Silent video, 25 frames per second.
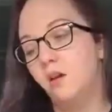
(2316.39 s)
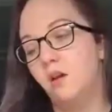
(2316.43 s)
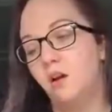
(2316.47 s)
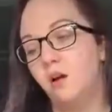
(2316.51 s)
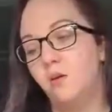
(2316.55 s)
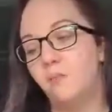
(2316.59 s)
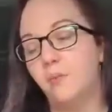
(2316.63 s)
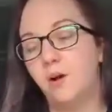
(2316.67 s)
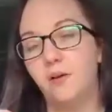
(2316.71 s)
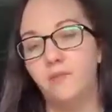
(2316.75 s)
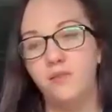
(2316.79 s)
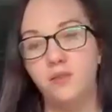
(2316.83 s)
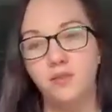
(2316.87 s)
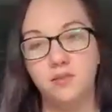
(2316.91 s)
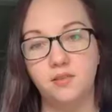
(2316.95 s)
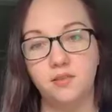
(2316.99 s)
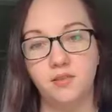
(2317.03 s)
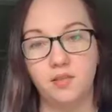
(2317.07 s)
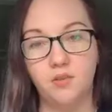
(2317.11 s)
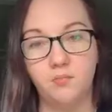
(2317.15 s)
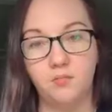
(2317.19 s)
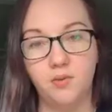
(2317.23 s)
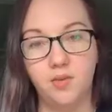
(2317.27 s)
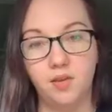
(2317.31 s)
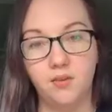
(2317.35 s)
Obviously
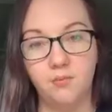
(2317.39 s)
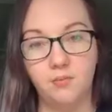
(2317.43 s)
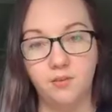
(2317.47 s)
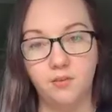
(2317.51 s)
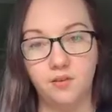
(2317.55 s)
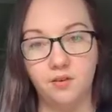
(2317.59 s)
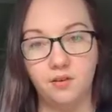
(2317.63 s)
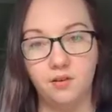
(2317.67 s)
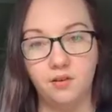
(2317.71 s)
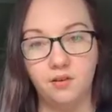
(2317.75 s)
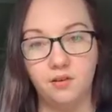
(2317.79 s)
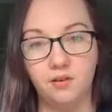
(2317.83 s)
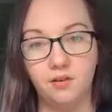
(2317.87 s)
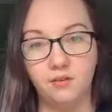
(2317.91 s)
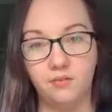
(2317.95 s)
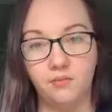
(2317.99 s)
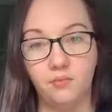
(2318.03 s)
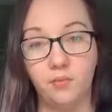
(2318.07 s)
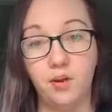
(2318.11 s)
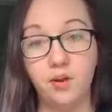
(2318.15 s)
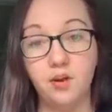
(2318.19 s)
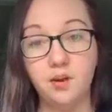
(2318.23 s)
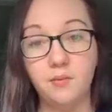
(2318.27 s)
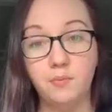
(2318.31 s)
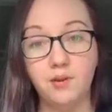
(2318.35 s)
you'll be able to,
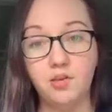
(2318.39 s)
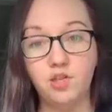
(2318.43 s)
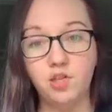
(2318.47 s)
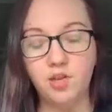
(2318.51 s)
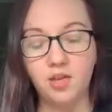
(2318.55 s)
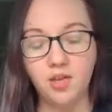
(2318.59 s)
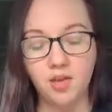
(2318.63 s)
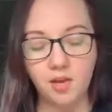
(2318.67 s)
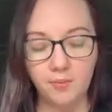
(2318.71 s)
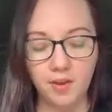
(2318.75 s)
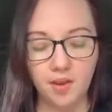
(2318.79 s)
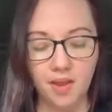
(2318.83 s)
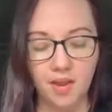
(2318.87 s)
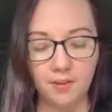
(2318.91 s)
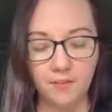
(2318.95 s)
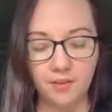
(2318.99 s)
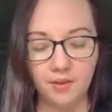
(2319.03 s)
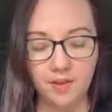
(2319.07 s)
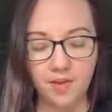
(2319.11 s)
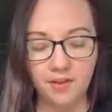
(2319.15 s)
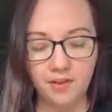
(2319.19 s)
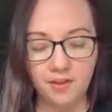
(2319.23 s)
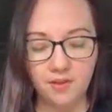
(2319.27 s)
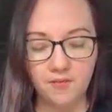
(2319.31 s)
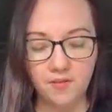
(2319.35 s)
where in Michigan am I?
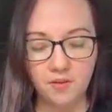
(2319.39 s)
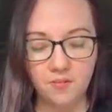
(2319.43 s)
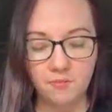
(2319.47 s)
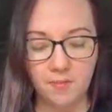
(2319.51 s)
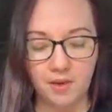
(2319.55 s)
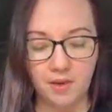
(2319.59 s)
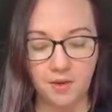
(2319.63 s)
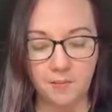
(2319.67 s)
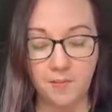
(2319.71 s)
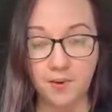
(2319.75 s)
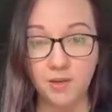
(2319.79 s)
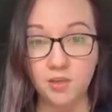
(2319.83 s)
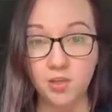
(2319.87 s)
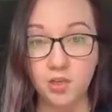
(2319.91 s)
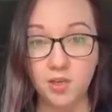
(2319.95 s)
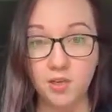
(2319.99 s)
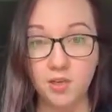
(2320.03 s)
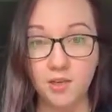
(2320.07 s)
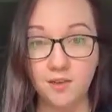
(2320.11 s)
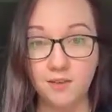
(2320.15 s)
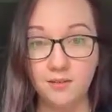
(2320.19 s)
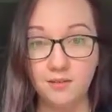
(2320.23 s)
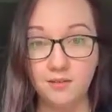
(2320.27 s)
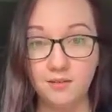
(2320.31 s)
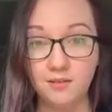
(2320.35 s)
I live in
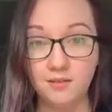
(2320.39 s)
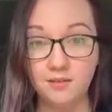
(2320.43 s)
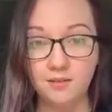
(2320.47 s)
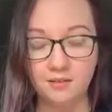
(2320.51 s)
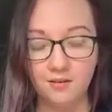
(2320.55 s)
mid-Michigan.